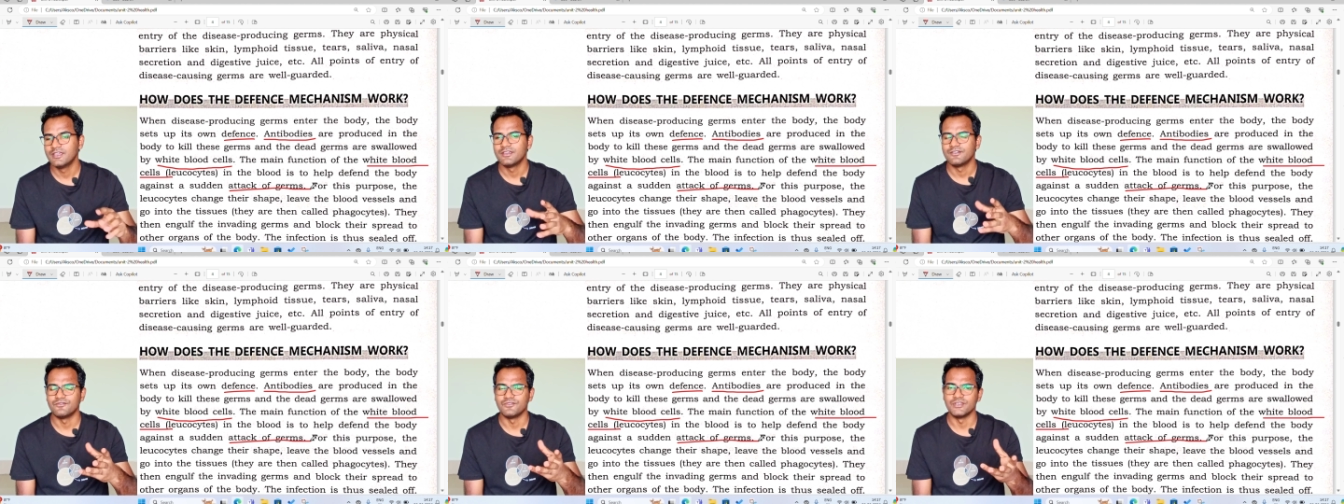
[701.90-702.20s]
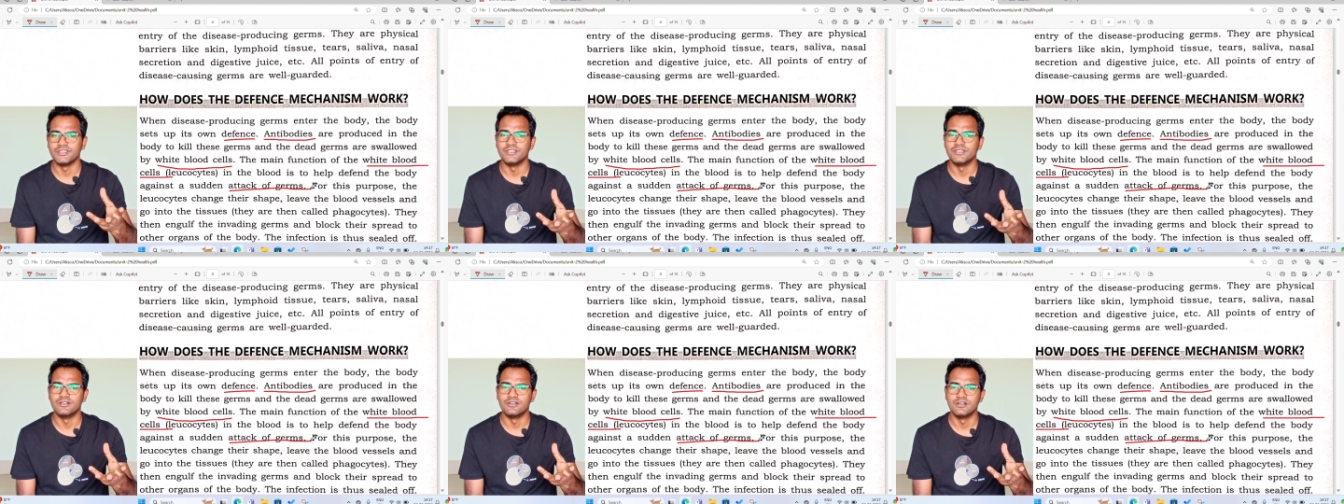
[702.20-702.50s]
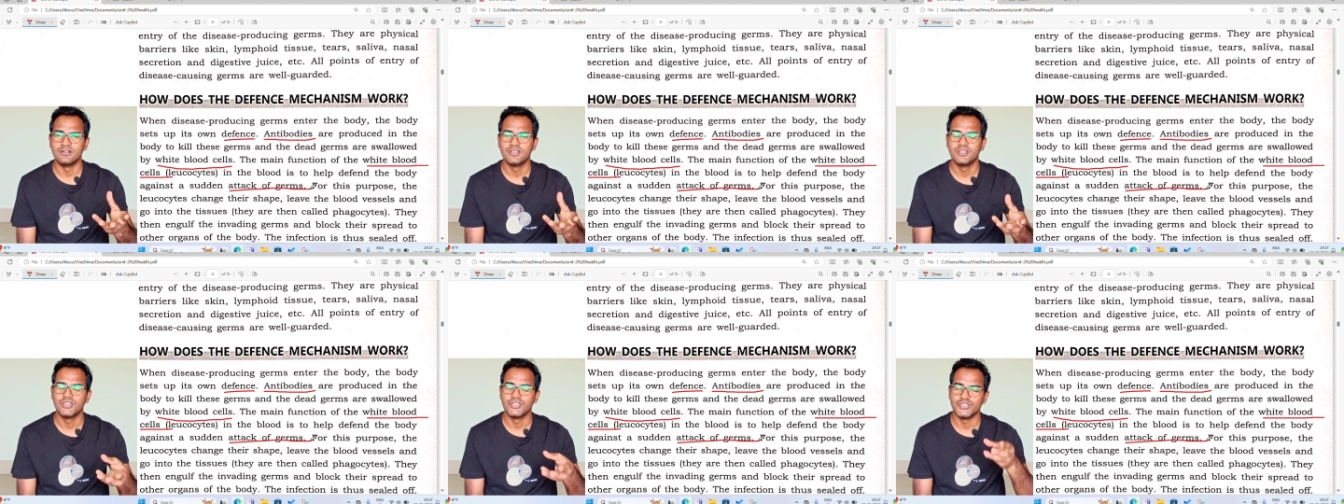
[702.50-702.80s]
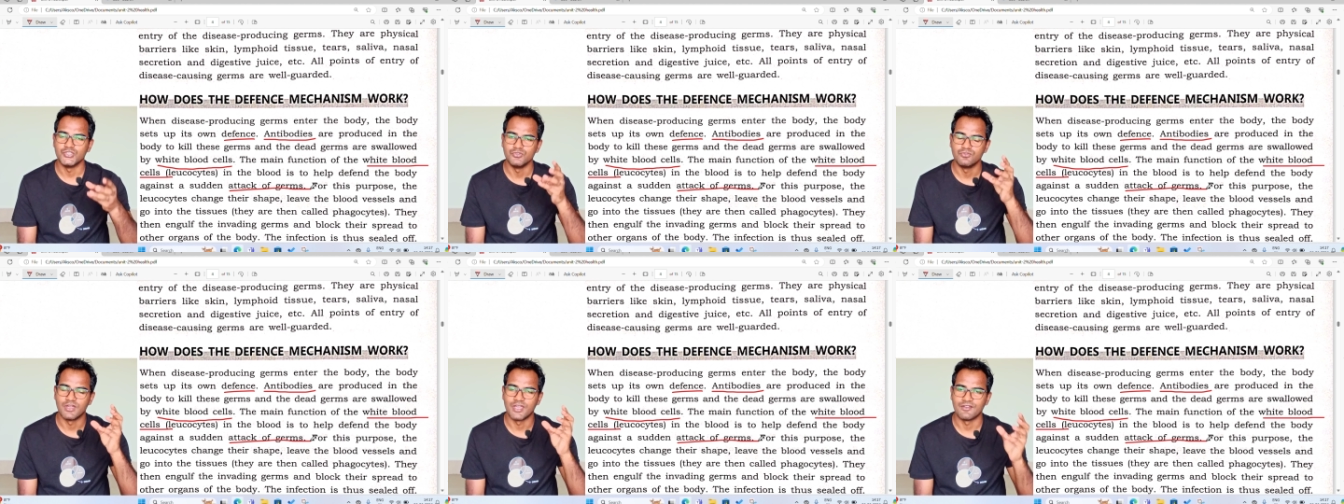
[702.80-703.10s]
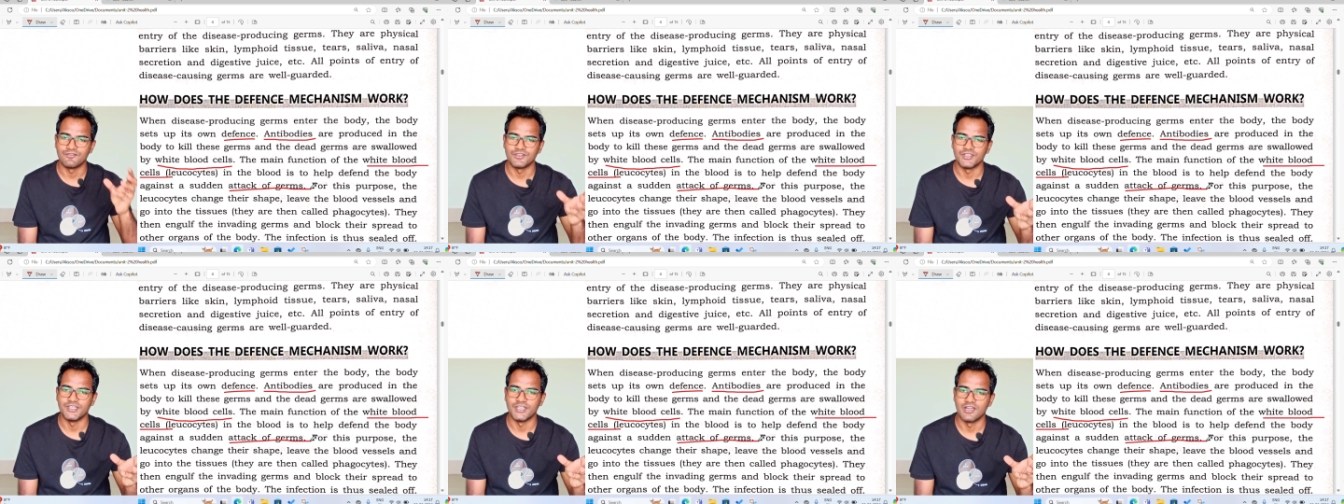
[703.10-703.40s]
whether you
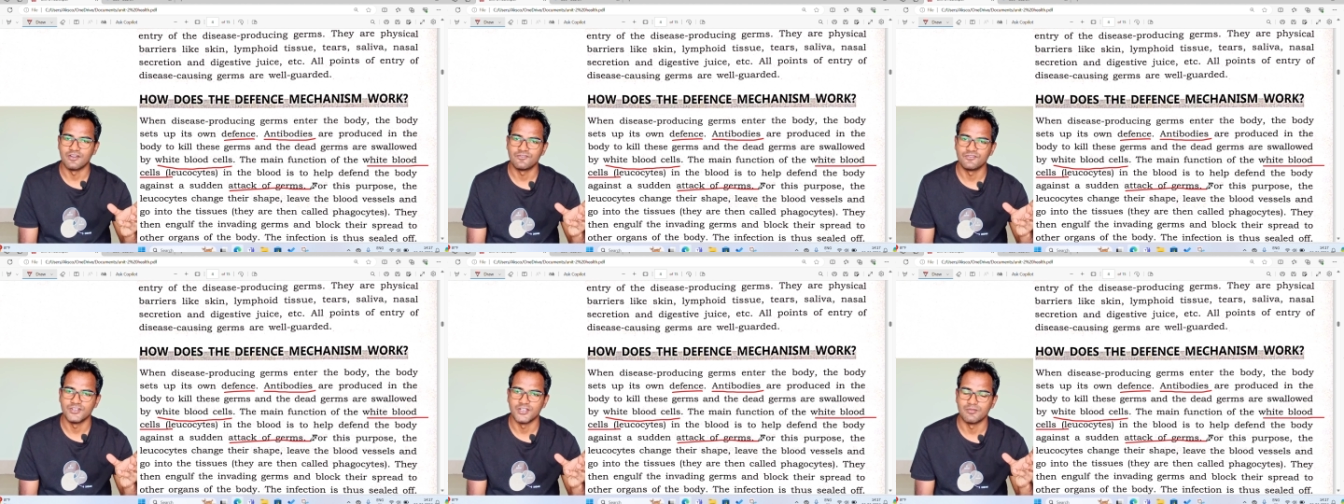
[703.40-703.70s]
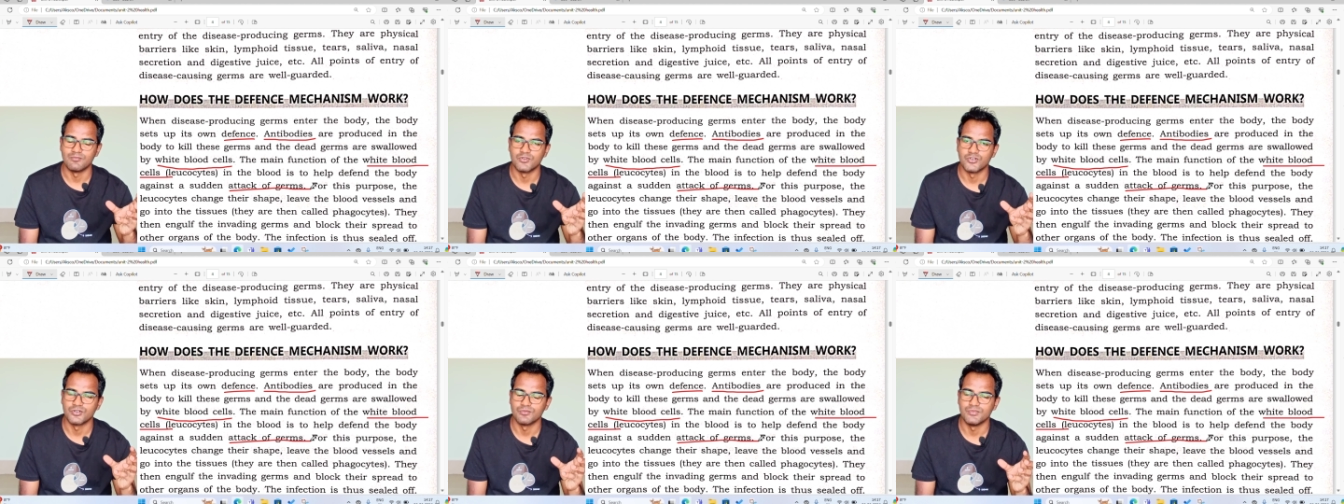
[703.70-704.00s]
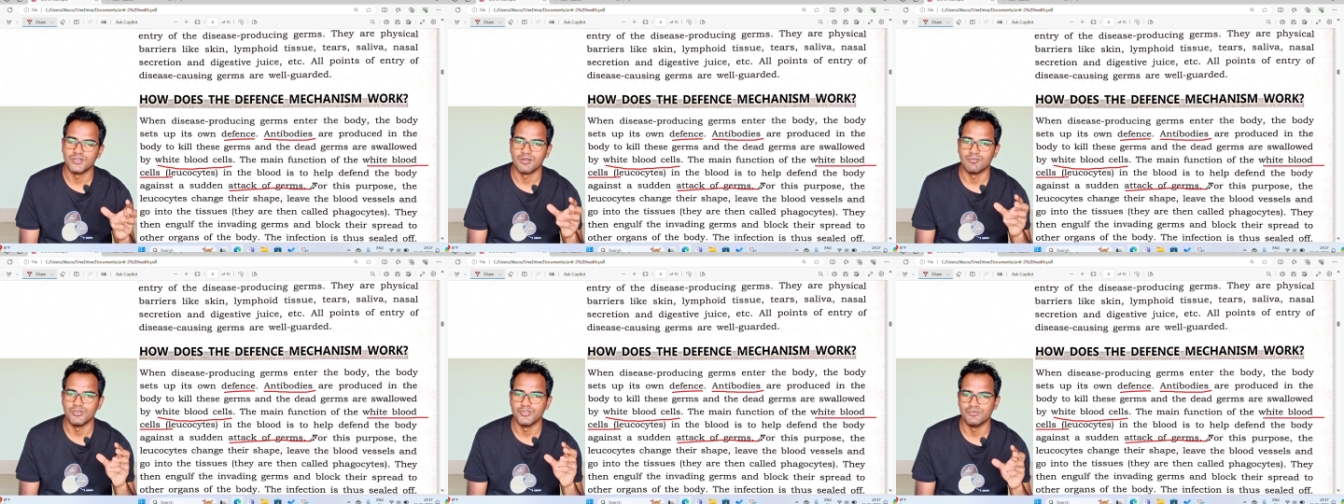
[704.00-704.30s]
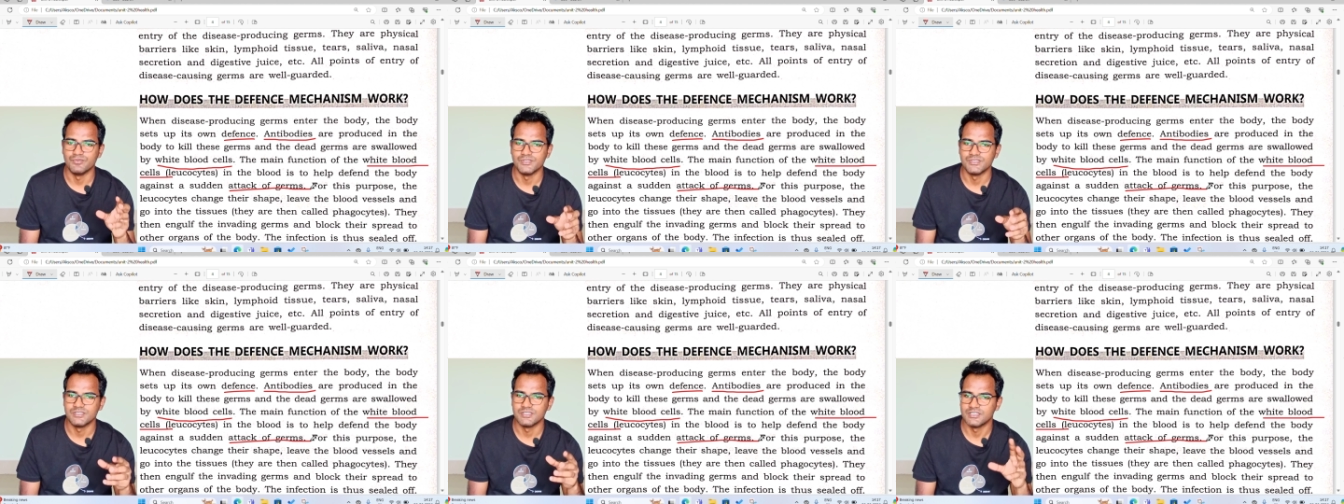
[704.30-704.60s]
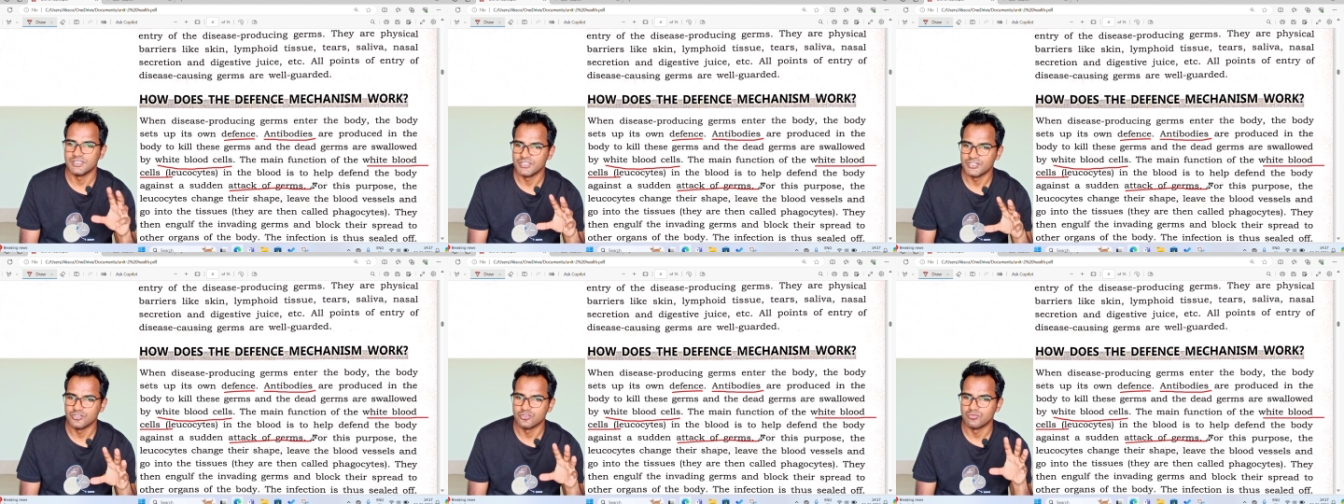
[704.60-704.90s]
have enough number of
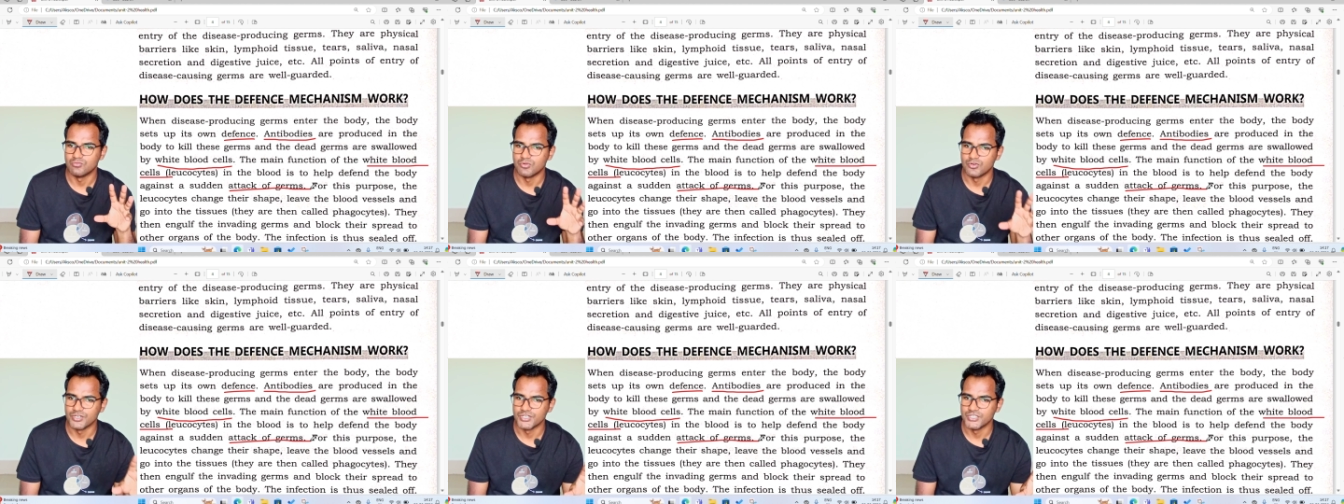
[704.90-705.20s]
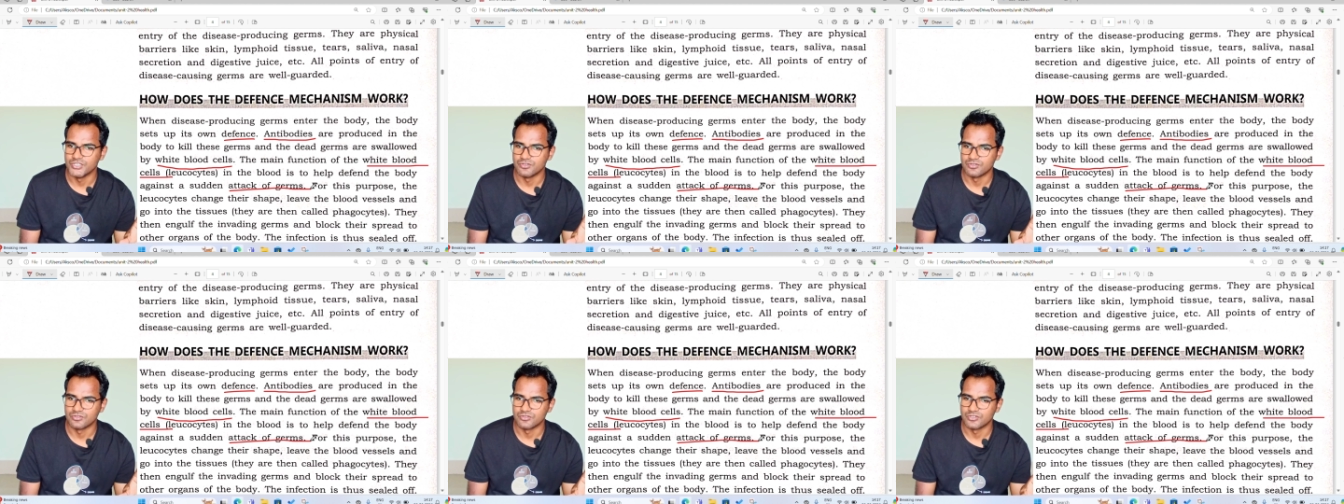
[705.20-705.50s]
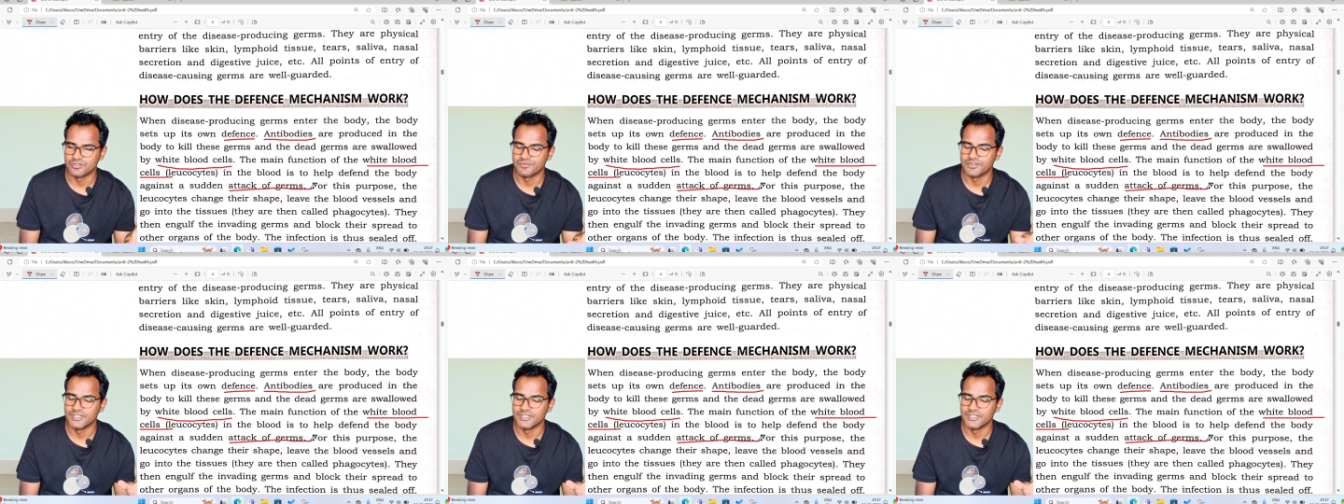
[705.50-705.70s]
WBC in your body or not,